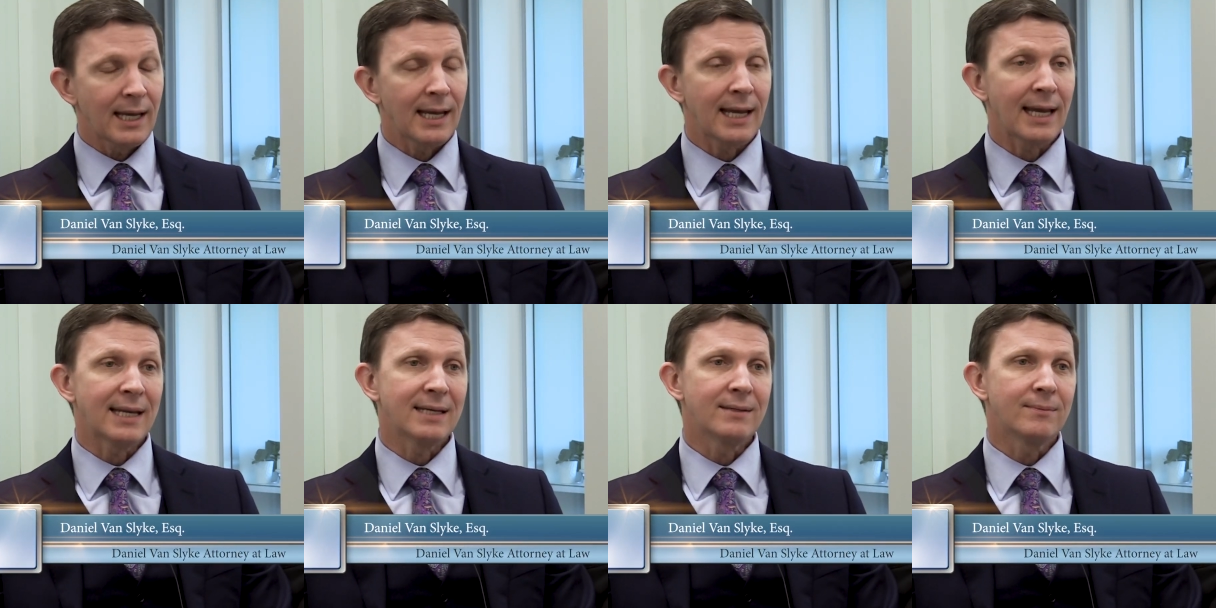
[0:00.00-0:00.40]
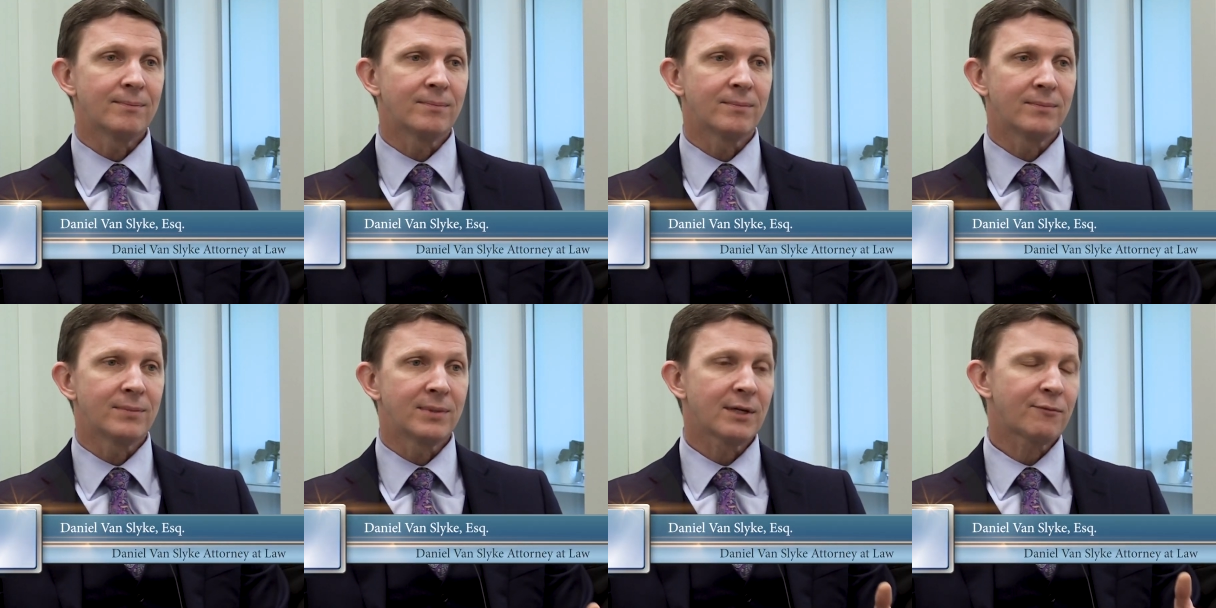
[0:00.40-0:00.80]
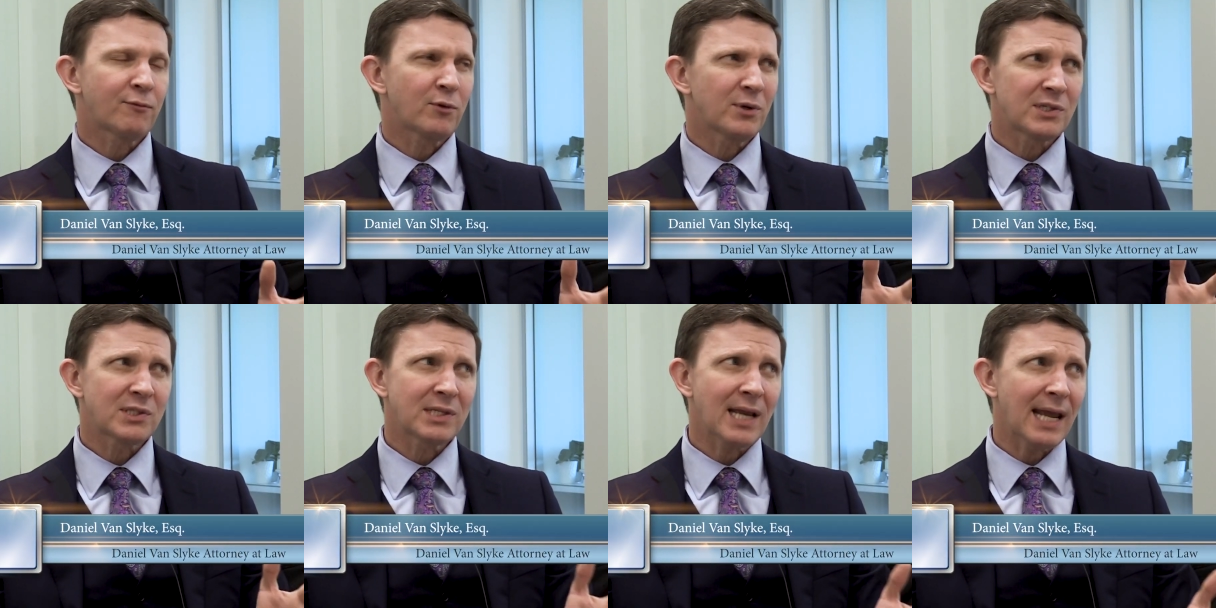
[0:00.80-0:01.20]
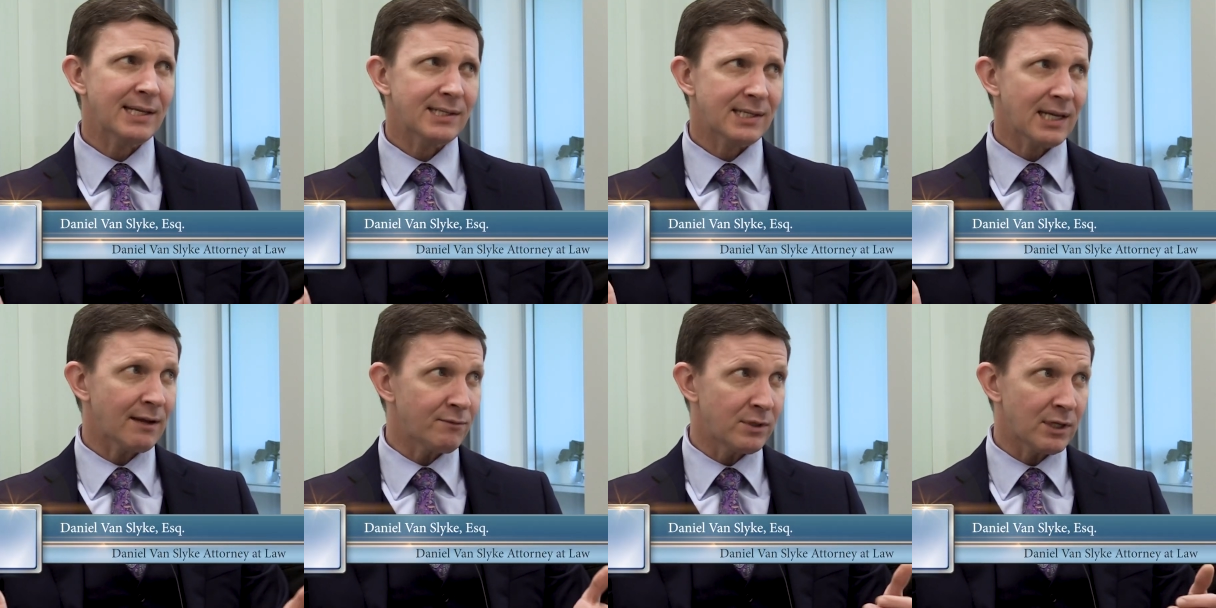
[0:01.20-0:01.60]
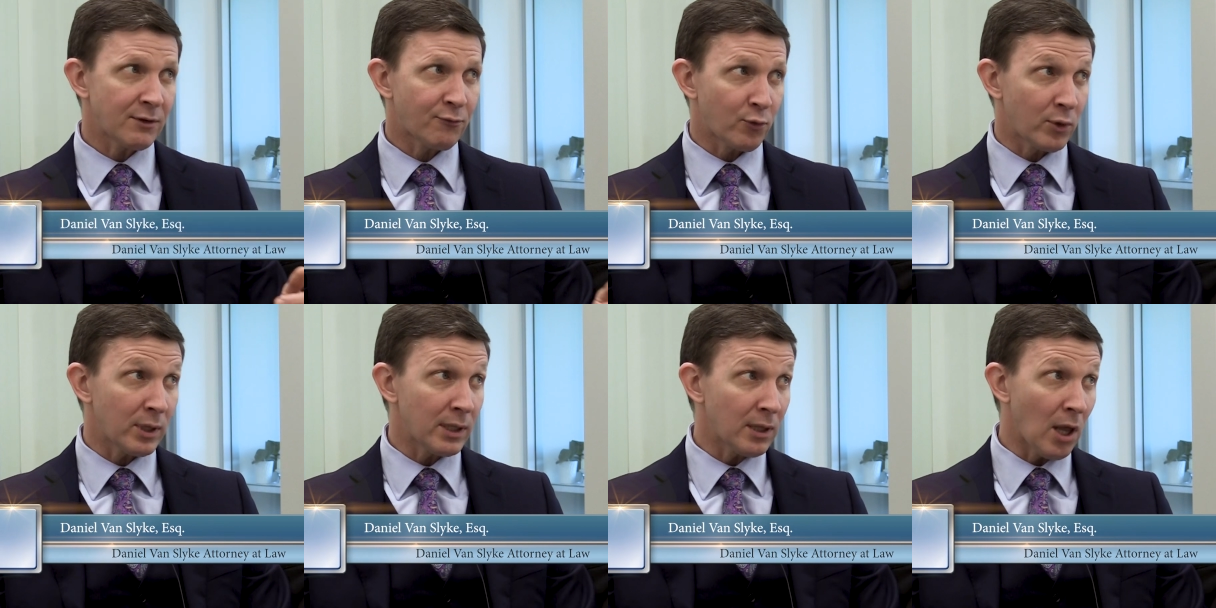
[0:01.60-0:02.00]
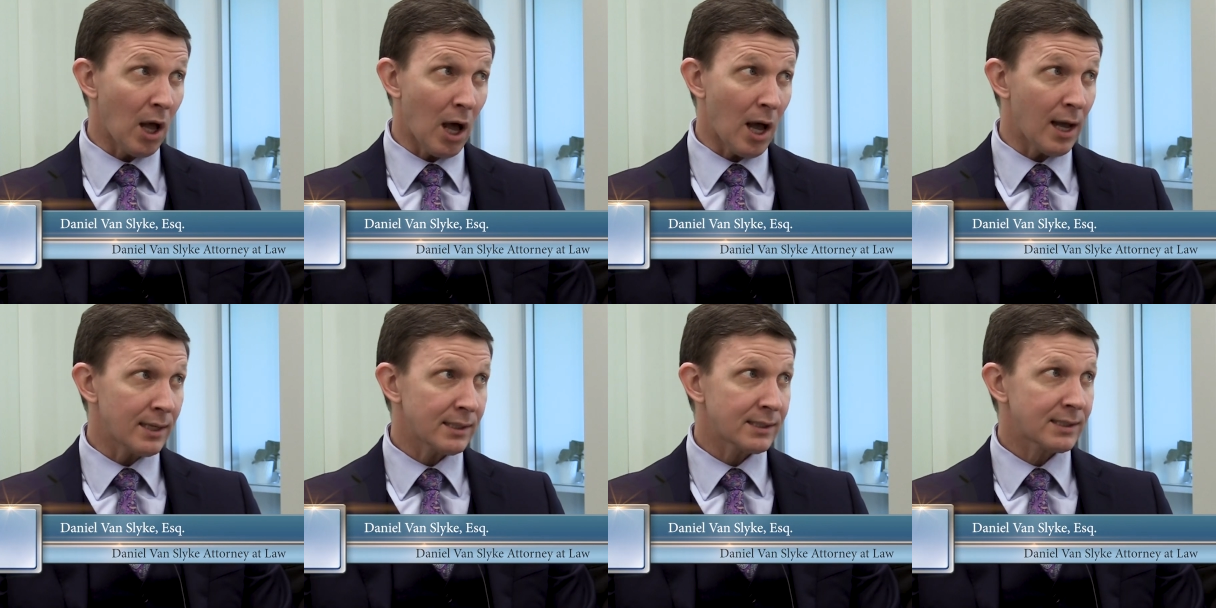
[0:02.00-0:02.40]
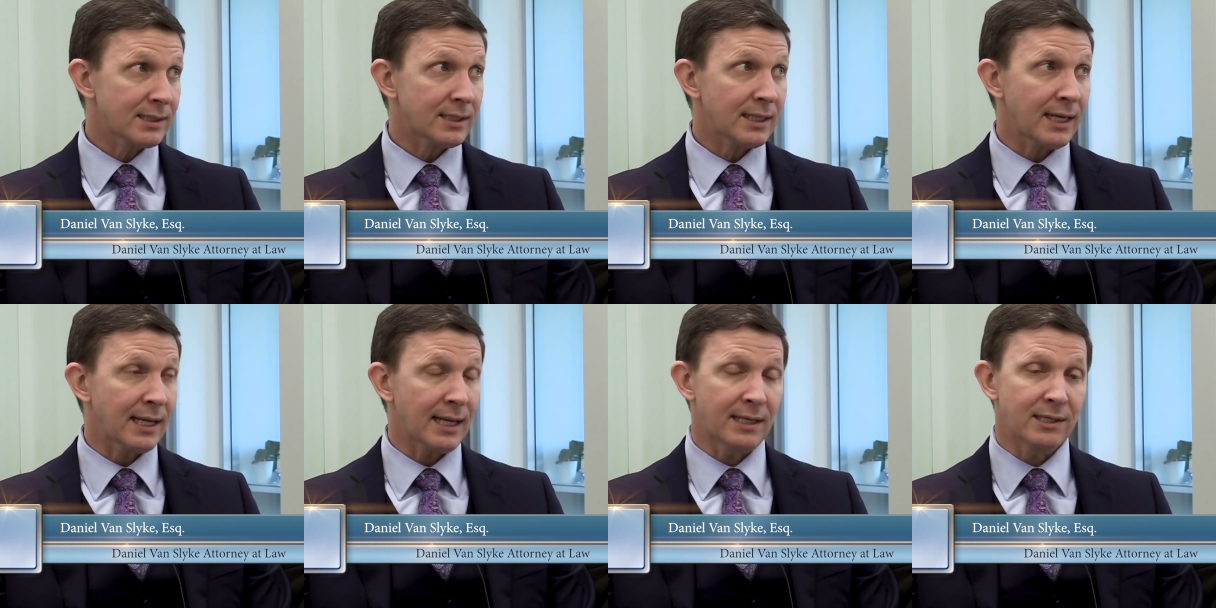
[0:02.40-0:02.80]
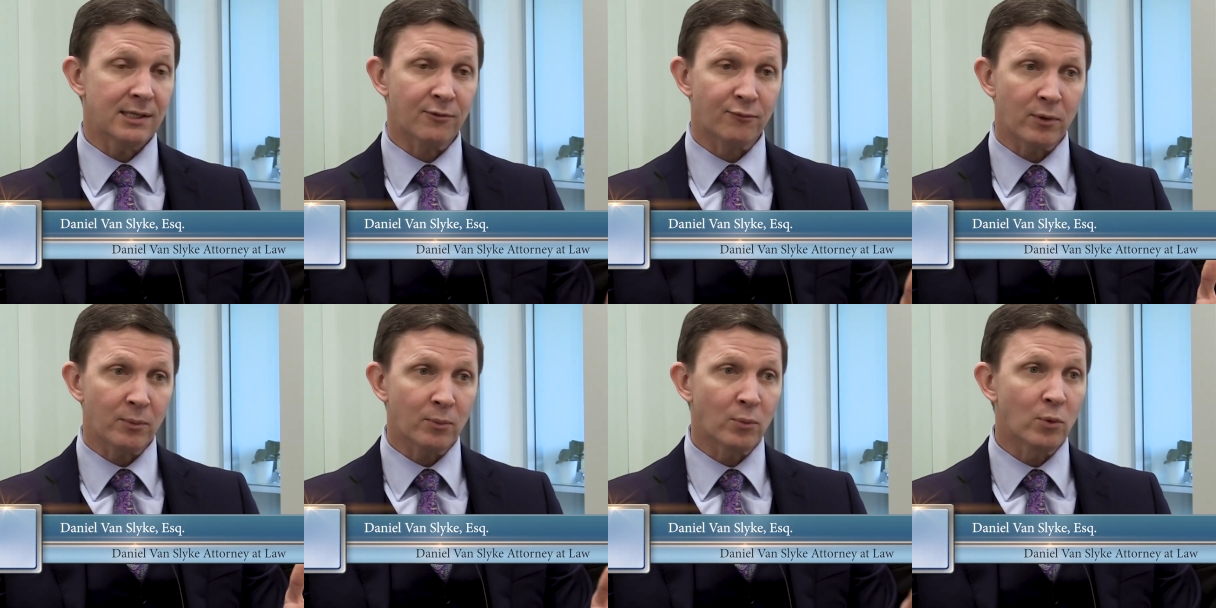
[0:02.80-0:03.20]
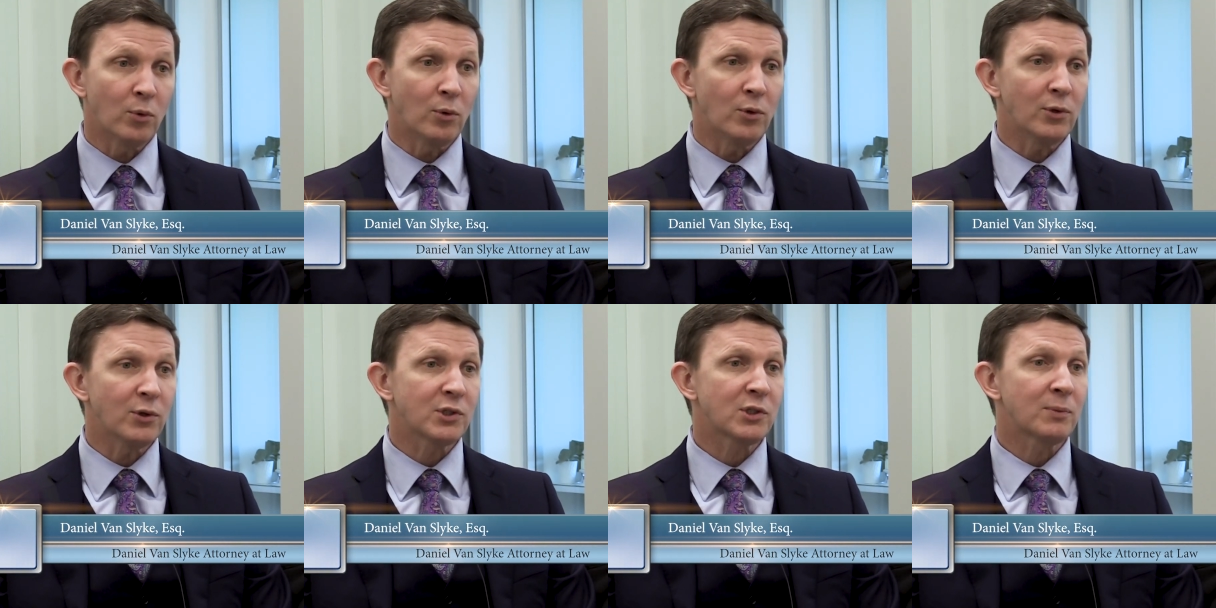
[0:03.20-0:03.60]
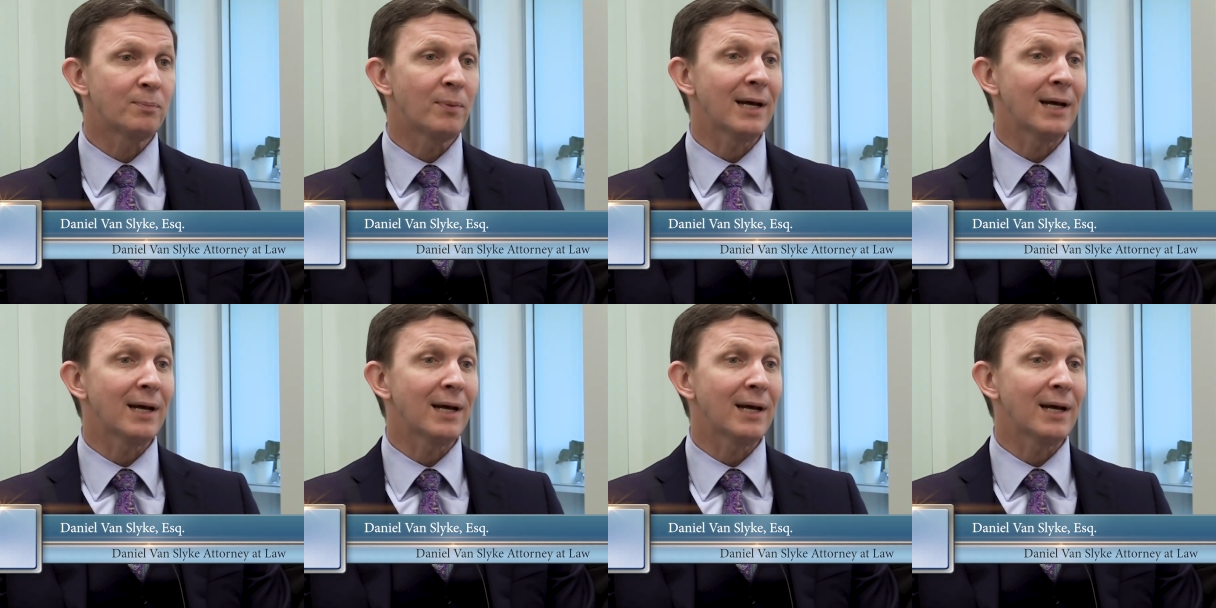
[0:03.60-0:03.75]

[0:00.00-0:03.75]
And different states have different laws and different rules,